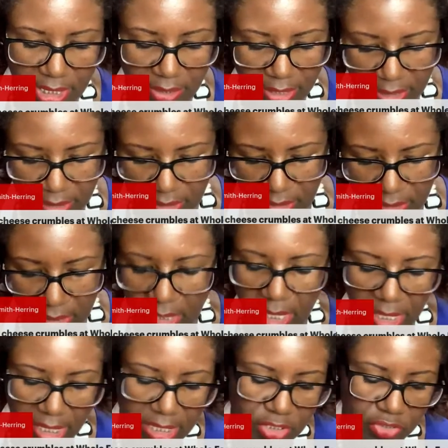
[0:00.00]
dairy,
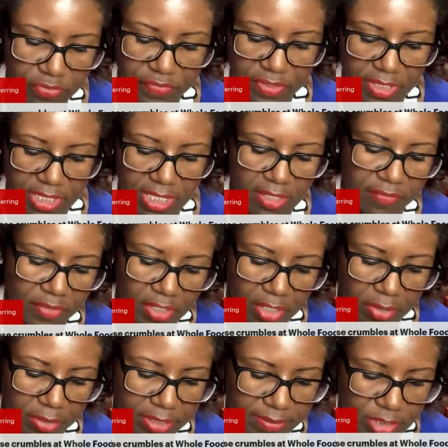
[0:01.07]
get your Philadelphia
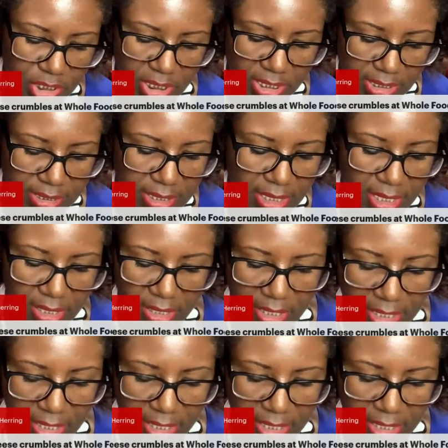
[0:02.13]
cream cheese and get